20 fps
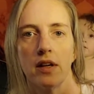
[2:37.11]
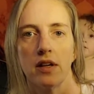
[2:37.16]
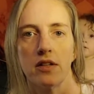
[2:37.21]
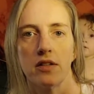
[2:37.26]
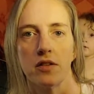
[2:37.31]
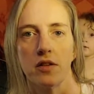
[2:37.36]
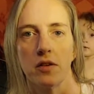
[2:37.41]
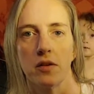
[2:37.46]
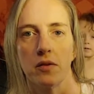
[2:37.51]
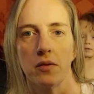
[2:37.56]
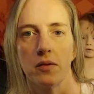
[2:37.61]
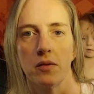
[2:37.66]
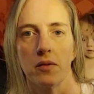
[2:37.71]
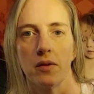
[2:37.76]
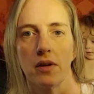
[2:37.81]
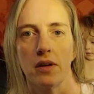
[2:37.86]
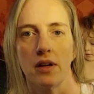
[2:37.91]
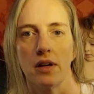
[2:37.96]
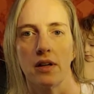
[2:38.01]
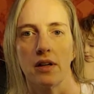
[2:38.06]
So
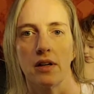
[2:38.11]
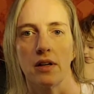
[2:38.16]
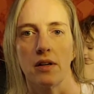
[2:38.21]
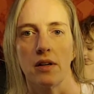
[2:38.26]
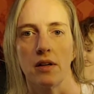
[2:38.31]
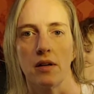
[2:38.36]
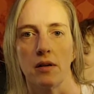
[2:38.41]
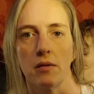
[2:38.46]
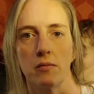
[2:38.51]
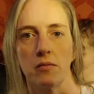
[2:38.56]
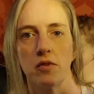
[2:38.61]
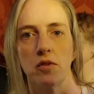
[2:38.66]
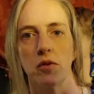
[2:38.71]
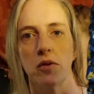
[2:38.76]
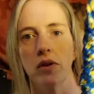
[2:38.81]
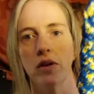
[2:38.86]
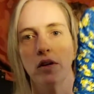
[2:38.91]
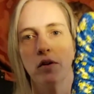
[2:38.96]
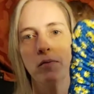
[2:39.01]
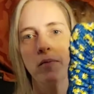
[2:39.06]
I do a
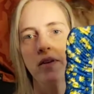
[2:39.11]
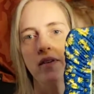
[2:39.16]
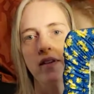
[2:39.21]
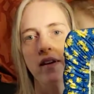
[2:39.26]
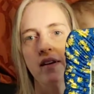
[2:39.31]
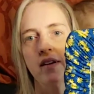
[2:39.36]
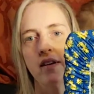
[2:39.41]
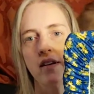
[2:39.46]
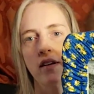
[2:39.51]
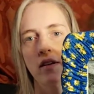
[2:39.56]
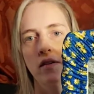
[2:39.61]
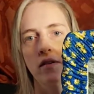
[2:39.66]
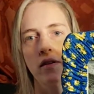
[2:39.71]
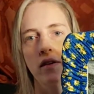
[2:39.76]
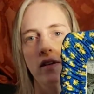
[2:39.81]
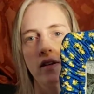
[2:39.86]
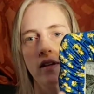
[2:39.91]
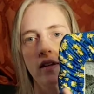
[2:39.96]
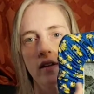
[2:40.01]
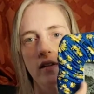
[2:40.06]
little bit down here
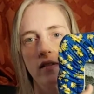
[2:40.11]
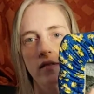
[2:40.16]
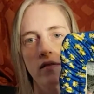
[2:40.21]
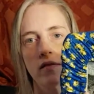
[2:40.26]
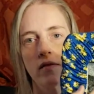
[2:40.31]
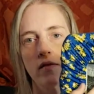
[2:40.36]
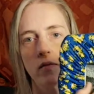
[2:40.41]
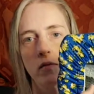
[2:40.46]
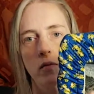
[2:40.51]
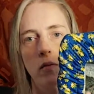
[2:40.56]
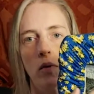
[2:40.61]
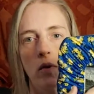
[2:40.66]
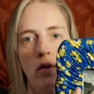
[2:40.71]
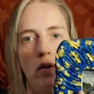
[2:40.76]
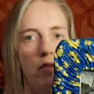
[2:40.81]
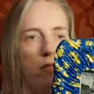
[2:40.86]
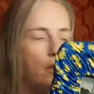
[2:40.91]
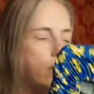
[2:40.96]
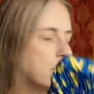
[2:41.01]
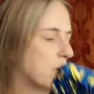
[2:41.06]
and then work
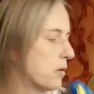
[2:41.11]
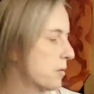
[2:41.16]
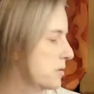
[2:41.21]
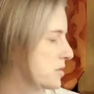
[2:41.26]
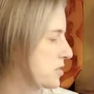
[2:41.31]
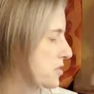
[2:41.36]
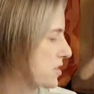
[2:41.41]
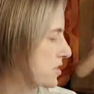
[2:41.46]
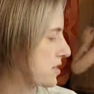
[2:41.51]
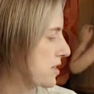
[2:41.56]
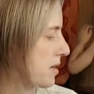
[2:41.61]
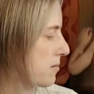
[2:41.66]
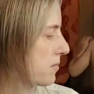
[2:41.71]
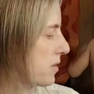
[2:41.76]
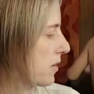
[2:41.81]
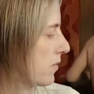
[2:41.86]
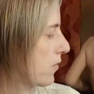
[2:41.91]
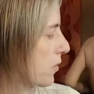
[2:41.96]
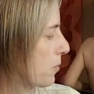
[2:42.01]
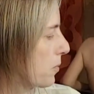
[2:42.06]
over here, which is the same
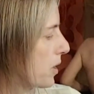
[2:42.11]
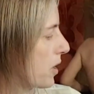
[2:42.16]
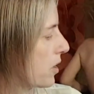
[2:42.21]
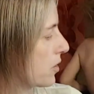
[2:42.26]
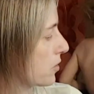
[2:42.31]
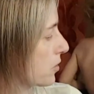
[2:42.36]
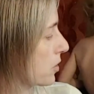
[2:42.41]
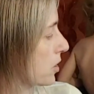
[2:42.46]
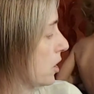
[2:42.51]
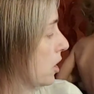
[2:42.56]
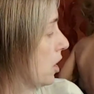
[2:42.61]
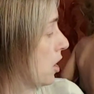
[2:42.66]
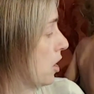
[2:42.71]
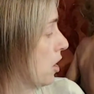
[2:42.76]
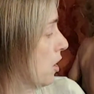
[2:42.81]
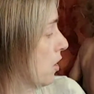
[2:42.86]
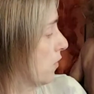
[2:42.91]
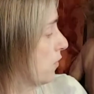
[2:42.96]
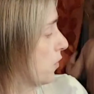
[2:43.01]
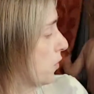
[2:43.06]
thing for my other
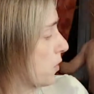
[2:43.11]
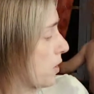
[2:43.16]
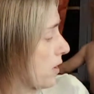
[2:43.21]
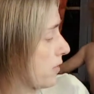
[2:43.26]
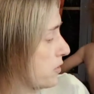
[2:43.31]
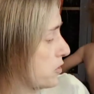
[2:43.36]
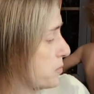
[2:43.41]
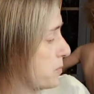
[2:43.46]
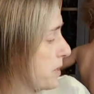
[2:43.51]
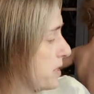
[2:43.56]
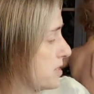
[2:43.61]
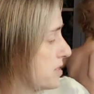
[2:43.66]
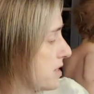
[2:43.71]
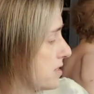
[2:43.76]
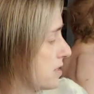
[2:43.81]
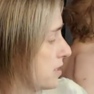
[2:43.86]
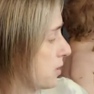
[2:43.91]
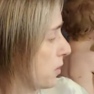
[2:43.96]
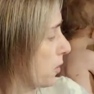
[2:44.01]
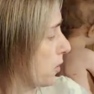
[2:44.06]
full coverage piece I
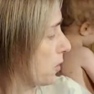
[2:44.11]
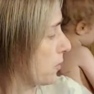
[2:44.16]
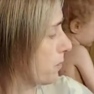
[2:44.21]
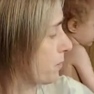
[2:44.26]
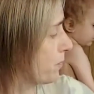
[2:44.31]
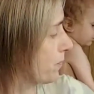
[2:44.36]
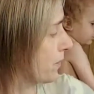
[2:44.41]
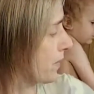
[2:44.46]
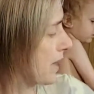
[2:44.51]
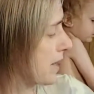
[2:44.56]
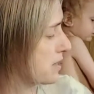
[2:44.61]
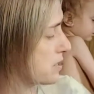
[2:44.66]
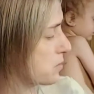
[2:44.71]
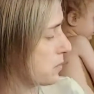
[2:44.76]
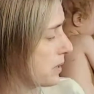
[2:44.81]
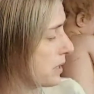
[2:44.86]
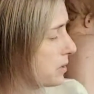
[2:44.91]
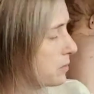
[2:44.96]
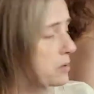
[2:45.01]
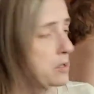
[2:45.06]
did on last
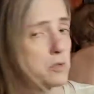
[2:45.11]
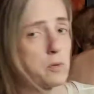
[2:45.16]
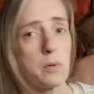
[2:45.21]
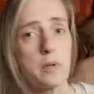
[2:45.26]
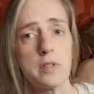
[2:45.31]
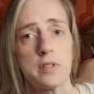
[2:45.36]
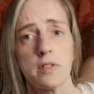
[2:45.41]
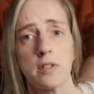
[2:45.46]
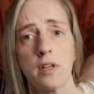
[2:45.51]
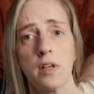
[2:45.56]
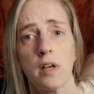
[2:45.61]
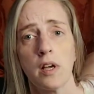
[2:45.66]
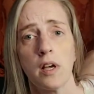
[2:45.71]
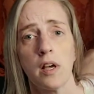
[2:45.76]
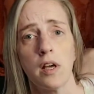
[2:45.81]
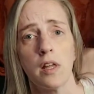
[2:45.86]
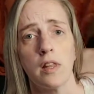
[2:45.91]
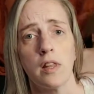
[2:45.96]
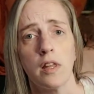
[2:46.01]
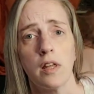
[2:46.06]
week, which was
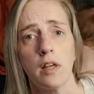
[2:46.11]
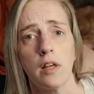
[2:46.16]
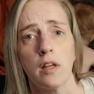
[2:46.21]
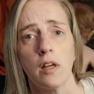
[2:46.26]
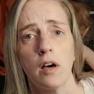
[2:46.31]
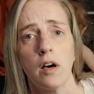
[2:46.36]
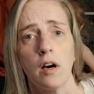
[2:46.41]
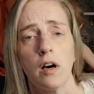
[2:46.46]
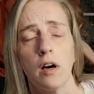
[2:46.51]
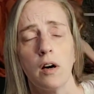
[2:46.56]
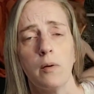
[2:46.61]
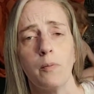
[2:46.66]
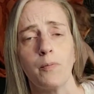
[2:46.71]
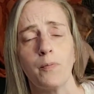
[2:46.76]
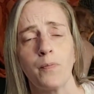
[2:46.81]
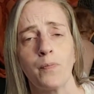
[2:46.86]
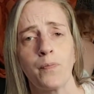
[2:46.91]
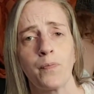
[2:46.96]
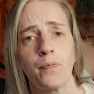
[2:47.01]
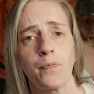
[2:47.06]
the
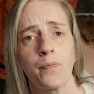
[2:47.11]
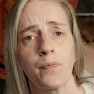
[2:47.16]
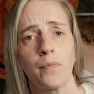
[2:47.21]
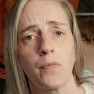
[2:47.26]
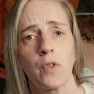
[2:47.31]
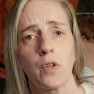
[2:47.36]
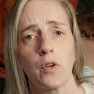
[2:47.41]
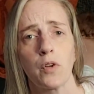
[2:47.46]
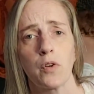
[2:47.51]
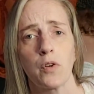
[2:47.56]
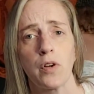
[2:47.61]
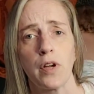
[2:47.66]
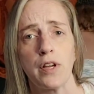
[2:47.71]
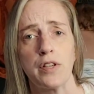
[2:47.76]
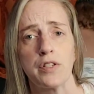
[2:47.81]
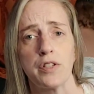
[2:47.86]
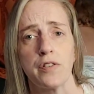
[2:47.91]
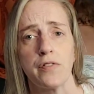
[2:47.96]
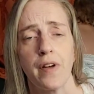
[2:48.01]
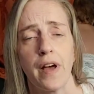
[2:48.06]

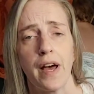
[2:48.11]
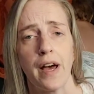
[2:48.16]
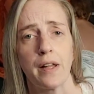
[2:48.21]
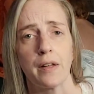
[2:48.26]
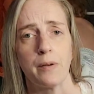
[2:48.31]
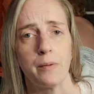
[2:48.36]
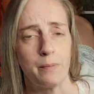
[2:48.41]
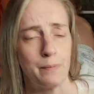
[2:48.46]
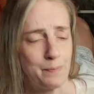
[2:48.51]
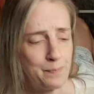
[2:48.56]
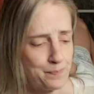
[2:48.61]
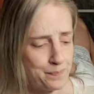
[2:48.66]
creation of Adam,